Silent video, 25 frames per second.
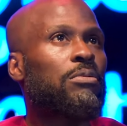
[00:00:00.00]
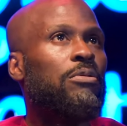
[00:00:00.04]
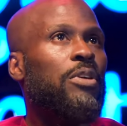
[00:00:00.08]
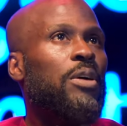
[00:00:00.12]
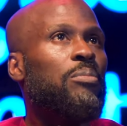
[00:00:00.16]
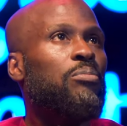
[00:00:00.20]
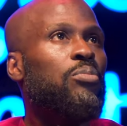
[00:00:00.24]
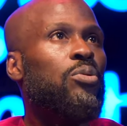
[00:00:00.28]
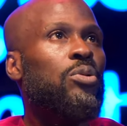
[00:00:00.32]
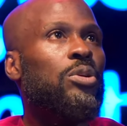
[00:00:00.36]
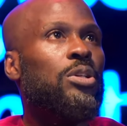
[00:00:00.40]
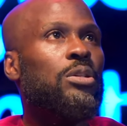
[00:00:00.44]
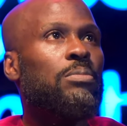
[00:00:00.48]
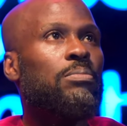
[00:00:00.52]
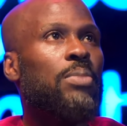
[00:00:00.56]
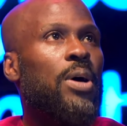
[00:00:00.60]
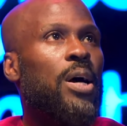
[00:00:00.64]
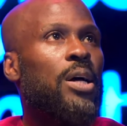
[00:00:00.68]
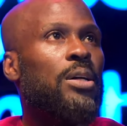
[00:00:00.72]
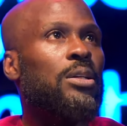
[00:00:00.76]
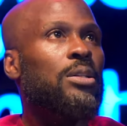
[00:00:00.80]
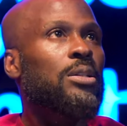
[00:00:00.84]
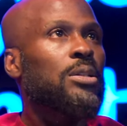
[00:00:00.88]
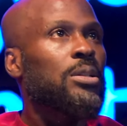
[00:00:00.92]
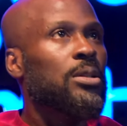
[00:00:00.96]
I booked the
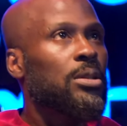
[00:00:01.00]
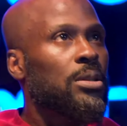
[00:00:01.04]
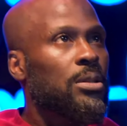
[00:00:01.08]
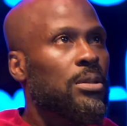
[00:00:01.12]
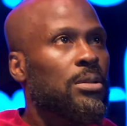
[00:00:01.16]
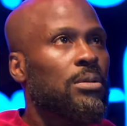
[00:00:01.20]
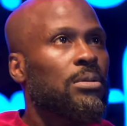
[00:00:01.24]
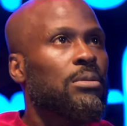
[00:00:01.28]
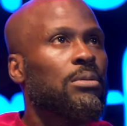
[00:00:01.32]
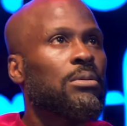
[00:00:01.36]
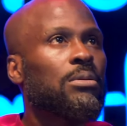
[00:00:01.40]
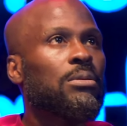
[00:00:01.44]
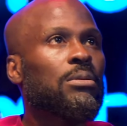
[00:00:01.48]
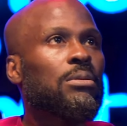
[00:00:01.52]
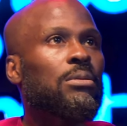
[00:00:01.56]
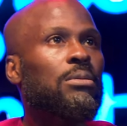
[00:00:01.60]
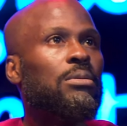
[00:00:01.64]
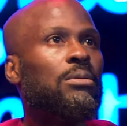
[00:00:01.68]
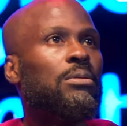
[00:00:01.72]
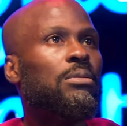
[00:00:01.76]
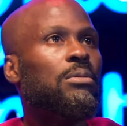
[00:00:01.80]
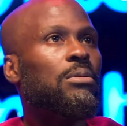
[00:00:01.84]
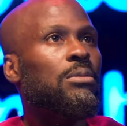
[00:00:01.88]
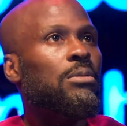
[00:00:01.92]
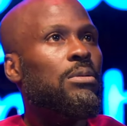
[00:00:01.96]
bands.
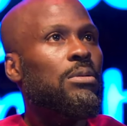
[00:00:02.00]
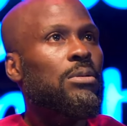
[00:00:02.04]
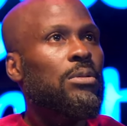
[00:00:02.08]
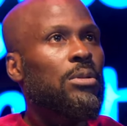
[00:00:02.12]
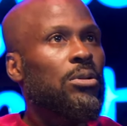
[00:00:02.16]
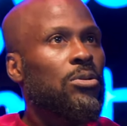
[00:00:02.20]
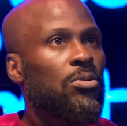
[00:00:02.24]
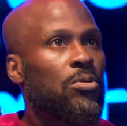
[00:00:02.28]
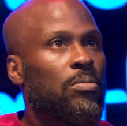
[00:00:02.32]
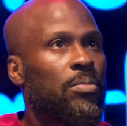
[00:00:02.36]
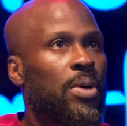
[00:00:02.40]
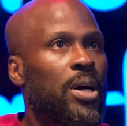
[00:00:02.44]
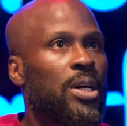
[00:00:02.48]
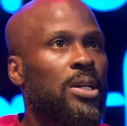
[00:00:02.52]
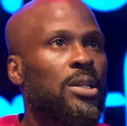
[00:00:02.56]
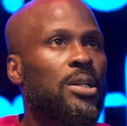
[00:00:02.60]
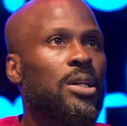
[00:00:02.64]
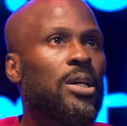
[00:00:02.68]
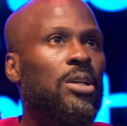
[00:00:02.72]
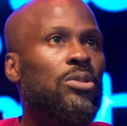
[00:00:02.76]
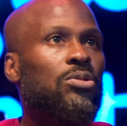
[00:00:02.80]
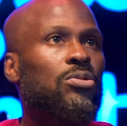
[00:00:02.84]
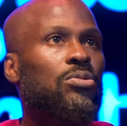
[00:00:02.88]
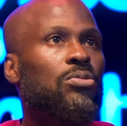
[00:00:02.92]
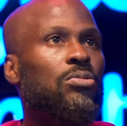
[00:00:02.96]
They don't mind the
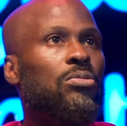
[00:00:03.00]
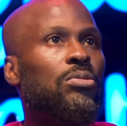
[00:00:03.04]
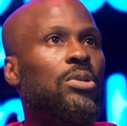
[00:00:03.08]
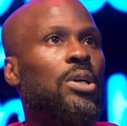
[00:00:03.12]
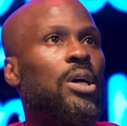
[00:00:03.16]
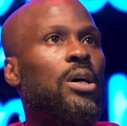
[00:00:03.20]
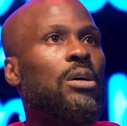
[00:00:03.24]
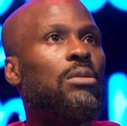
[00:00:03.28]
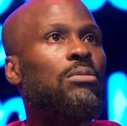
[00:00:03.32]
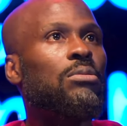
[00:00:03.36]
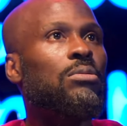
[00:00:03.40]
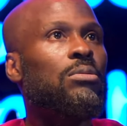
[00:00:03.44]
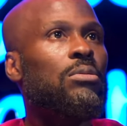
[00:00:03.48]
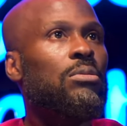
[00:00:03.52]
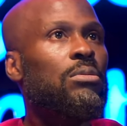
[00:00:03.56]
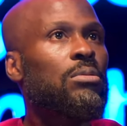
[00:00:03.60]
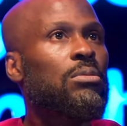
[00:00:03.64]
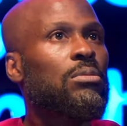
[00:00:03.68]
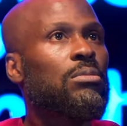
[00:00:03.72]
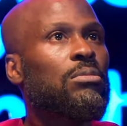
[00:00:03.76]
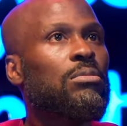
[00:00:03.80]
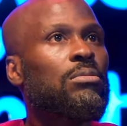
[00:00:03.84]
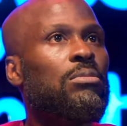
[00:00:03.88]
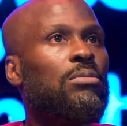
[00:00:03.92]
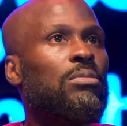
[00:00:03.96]
Ikechukwu now, so
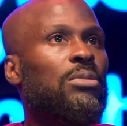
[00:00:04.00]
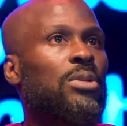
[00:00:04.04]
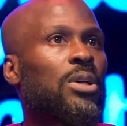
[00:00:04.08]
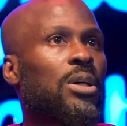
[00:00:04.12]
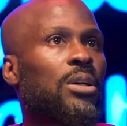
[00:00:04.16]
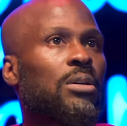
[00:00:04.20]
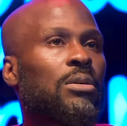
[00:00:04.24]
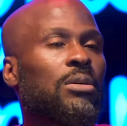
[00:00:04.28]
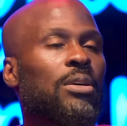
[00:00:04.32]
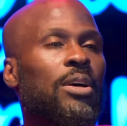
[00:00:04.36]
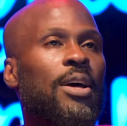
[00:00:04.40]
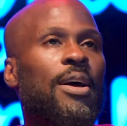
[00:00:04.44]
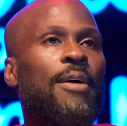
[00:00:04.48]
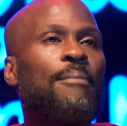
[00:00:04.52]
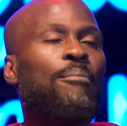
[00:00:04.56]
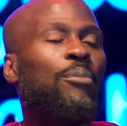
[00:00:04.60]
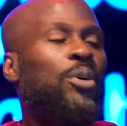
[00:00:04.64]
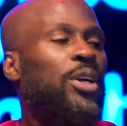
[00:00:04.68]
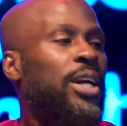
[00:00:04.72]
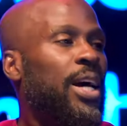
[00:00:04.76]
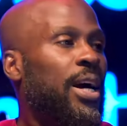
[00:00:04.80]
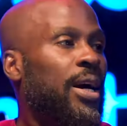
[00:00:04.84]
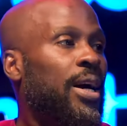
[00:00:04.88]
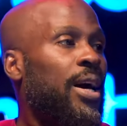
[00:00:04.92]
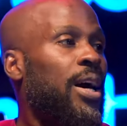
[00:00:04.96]
okay.
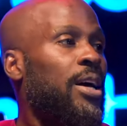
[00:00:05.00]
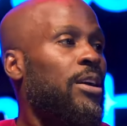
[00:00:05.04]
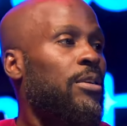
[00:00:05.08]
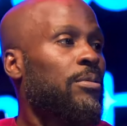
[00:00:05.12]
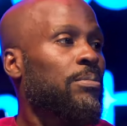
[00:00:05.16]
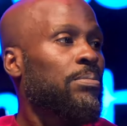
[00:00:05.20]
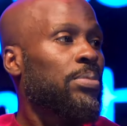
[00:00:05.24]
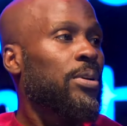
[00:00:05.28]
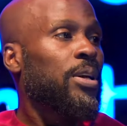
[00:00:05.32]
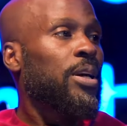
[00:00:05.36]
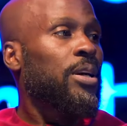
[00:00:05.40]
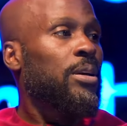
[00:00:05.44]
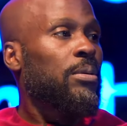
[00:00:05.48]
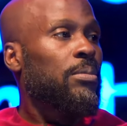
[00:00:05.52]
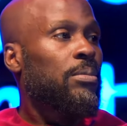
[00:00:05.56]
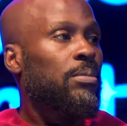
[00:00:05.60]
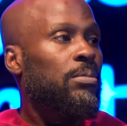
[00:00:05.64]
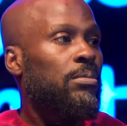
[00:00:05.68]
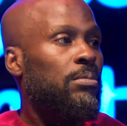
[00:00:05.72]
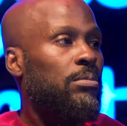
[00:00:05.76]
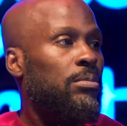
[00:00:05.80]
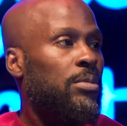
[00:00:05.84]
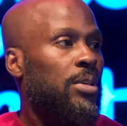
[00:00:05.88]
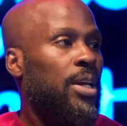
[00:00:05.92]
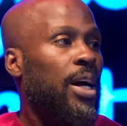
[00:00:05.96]
But that kind of
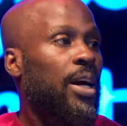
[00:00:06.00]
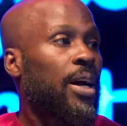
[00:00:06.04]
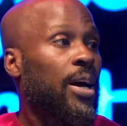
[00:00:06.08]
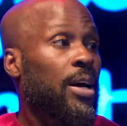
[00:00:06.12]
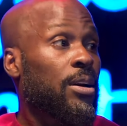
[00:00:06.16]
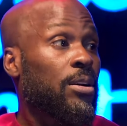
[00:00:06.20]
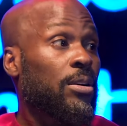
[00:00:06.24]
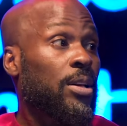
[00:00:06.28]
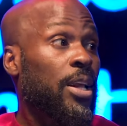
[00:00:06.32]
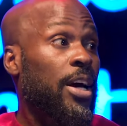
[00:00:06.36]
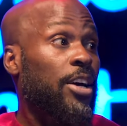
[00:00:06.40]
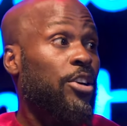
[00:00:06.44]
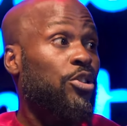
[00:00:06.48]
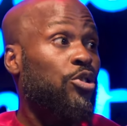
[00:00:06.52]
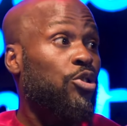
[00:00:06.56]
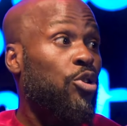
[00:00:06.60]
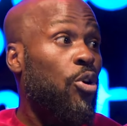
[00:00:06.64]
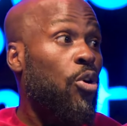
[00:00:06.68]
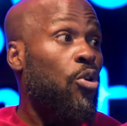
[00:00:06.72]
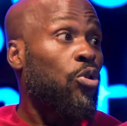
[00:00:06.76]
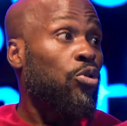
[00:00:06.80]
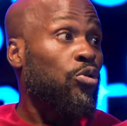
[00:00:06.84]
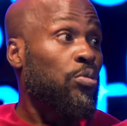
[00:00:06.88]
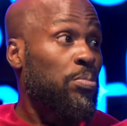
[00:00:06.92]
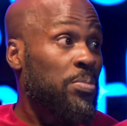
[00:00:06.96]
that kind of like
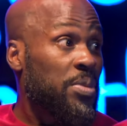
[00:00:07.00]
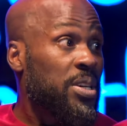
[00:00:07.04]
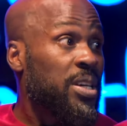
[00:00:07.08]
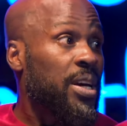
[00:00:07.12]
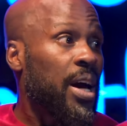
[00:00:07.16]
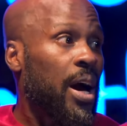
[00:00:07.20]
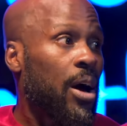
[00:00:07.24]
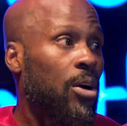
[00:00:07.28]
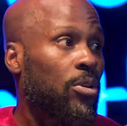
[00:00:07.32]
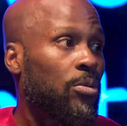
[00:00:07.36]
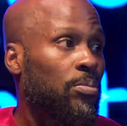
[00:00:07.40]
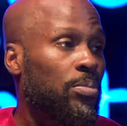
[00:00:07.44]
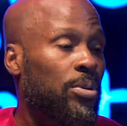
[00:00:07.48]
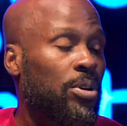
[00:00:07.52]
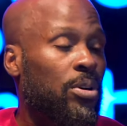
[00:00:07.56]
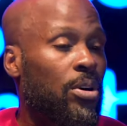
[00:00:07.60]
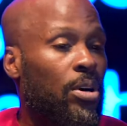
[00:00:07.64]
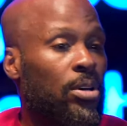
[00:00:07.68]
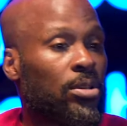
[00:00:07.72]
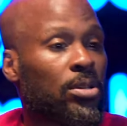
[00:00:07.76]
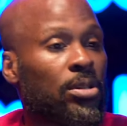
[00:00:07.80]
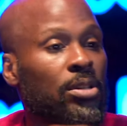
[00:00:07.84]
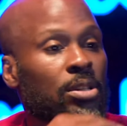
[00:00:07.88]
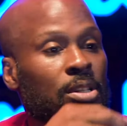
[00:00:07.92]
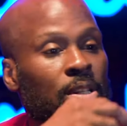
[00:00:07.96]
dulled me out,
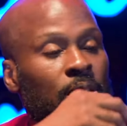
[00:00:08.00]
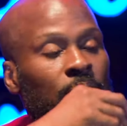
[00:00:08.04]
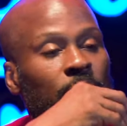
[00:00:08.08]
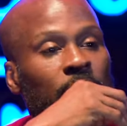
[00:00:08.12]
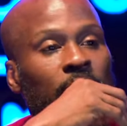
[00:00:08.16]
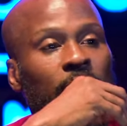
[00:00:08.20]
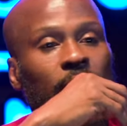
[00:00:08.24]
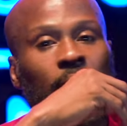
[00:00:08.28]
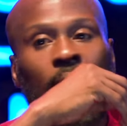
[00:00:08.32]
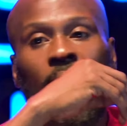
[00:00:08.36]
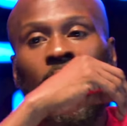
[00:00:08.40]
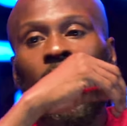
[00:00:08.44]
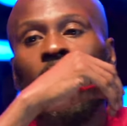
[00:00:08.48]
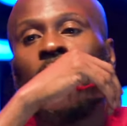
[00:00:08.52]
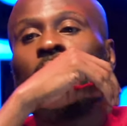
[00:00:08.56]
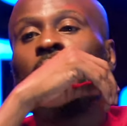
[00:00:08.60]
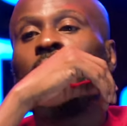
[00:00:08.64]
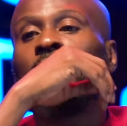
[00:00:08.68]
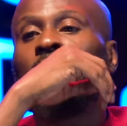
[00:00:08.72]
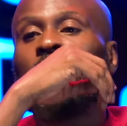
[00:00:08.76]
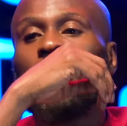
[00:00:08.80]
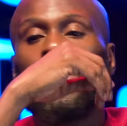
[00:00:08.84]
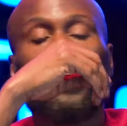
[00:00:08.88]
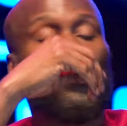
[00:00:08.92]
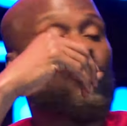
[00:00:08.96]
because it seemed like
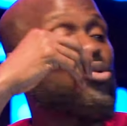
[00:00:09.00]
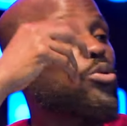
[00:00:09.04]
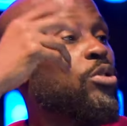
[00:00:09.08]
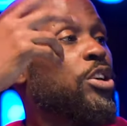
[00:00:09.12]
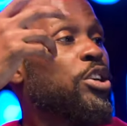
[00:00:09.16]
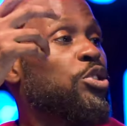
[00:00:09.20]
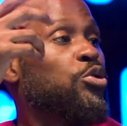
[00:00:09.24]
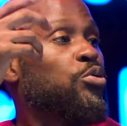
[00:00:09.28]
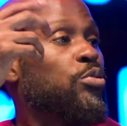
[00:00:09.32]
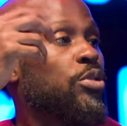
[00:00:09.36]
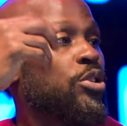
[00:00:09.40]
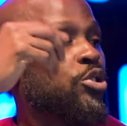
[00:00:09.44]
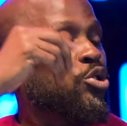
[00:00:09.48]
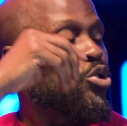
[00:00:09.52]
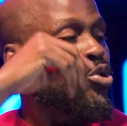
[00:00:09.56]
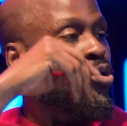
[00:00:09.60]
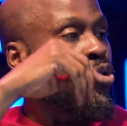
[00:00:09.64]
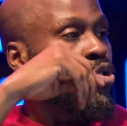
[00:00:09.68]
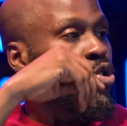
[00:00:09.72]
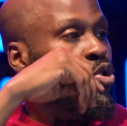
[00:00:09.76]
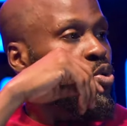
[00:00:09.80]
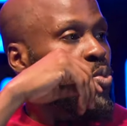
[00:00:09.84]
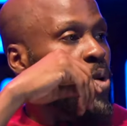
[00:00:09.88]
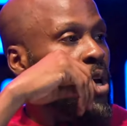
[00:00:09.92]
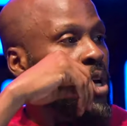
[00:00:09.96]
he's only doing
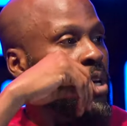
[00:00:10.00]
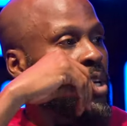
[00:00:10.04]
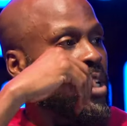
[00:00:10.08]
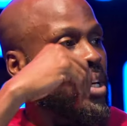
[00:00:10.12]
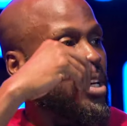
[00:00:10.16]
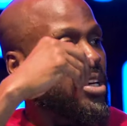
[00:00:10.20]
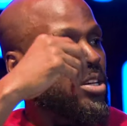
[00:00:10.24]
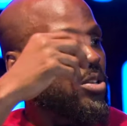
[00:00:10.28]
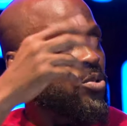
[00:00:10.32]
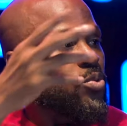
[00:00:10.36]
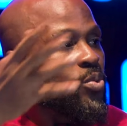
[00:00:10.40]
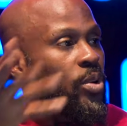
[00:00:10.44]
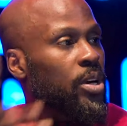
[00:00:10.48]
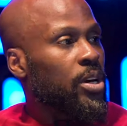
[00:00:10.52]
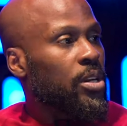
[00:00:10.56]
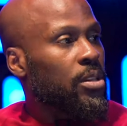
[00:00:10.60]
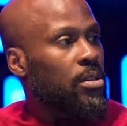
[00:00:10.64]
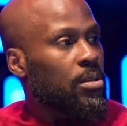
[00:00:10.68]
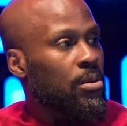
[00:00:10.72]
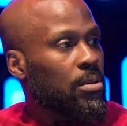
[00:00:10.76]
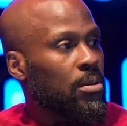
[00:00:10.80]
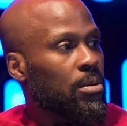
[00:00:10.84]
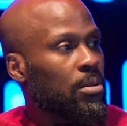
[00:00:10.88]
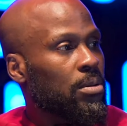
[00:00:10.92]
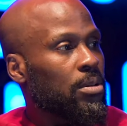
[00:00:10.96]
shows when he is
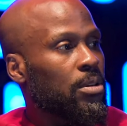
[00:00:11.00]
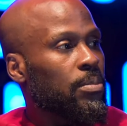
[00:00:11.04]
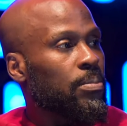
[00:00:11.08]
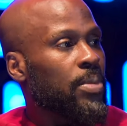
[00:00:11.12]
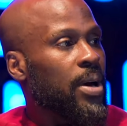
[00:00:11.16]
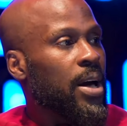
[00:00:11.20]
with the